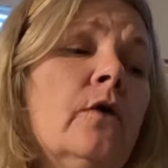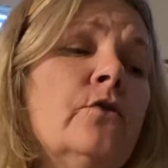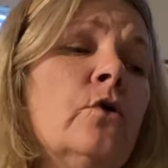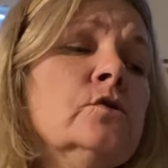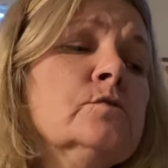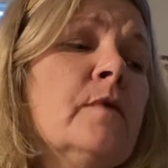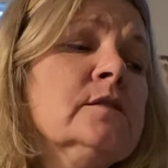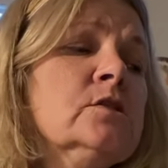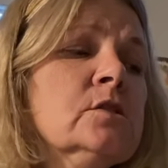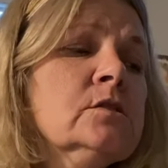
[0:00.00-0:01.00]
those
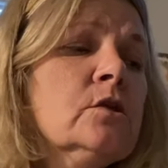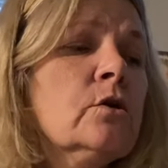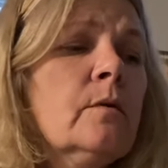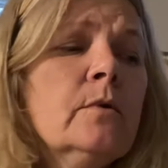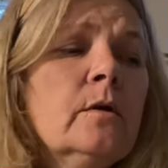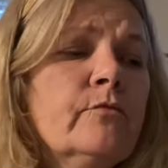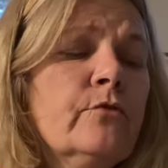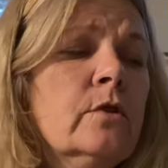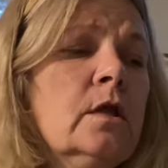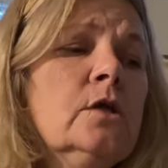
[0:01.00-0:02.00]
messages that are coming up
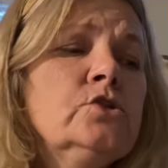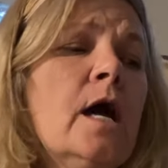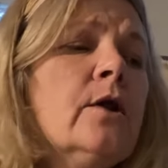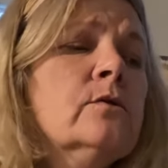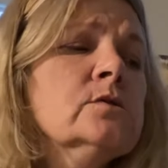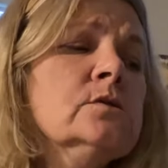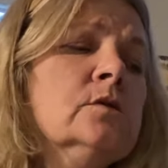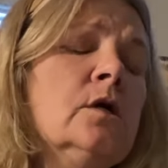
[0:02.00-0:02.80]
for the shadows